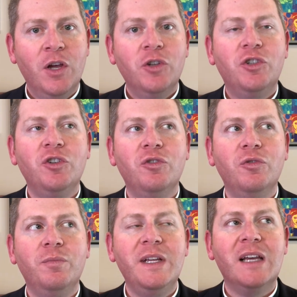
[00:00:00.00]

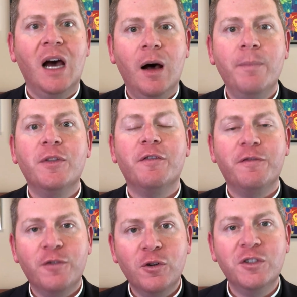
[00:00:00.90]
to become the
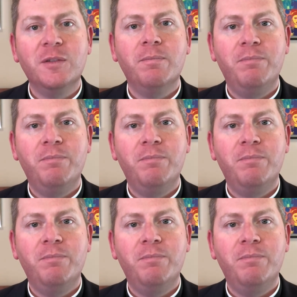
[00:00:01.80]
first